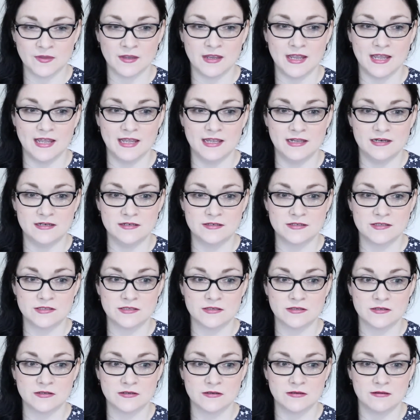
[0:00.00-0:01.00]
And
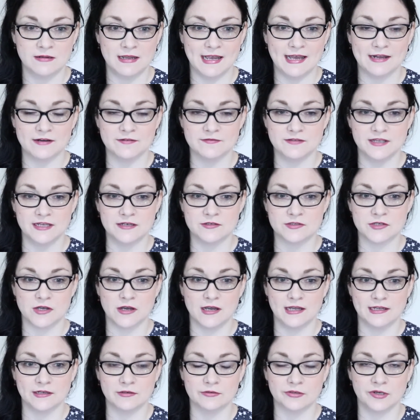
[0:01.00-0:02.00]
out of the
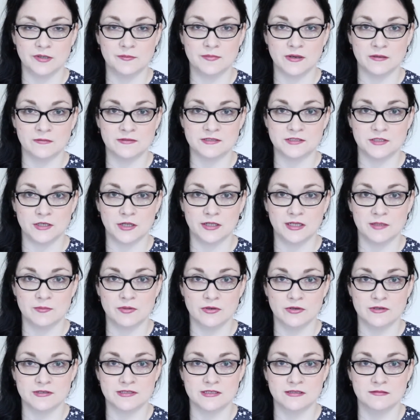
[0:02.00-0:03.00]
entire group, I was the only
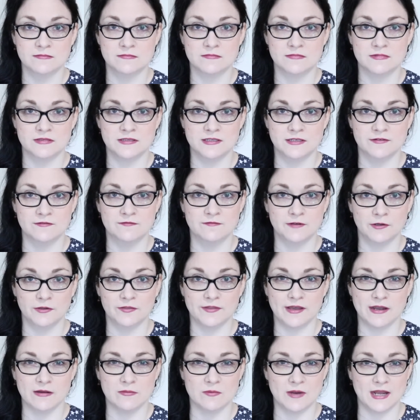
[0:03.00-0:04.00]
person that felt
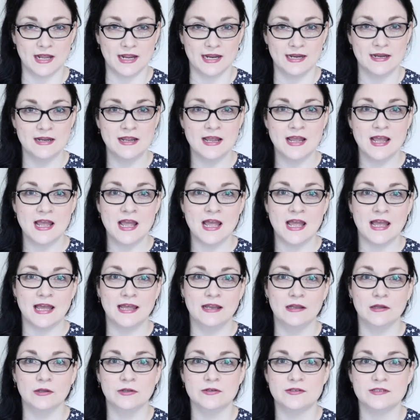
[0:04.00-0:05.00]
that way,
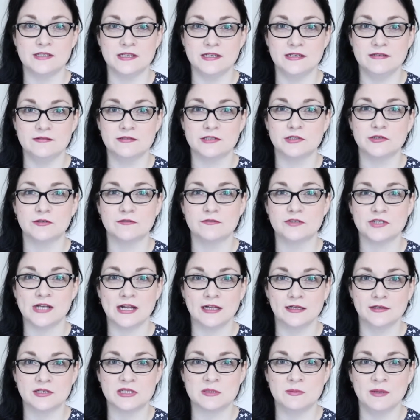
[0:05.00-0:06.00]
and Lucy sort of
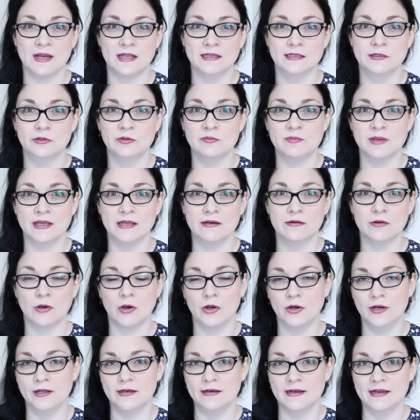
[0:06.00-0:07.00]
challenged me a little bit
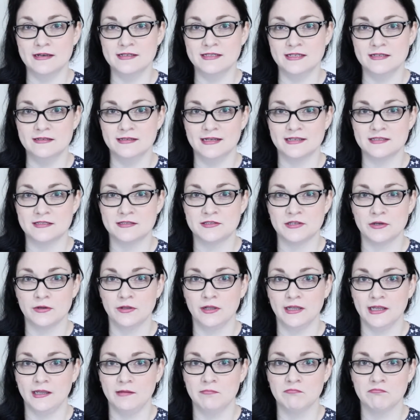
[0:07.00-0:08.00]
on it and didn't
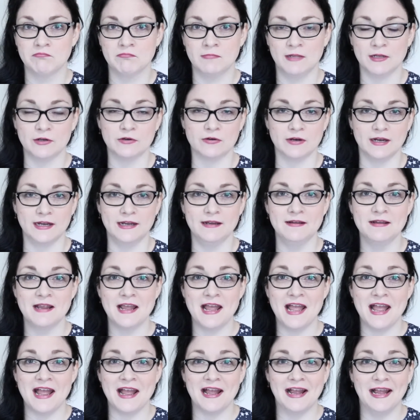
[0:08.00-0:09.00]
necessarily agree,
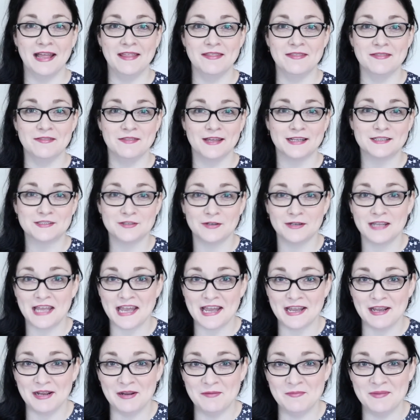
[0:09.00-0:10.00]
and that's
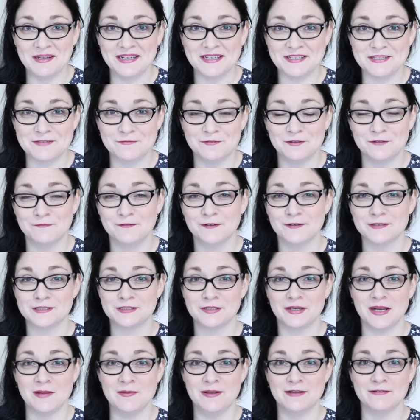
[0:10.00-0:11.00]
okay, because for the first
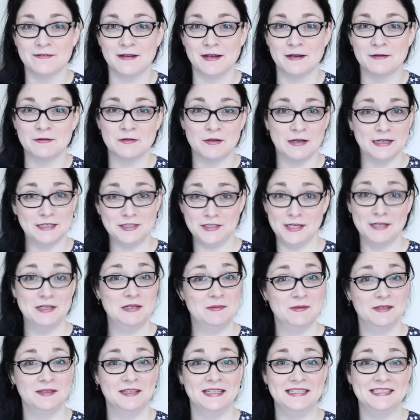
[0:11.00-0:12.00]
time ever I
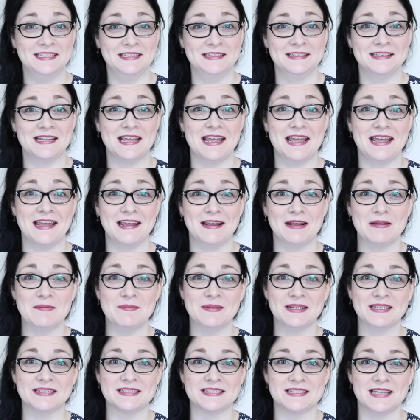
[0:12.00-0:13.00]
genuinely didn't care,
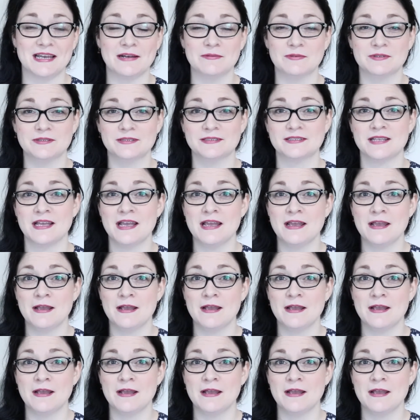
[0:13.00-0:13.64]
because that was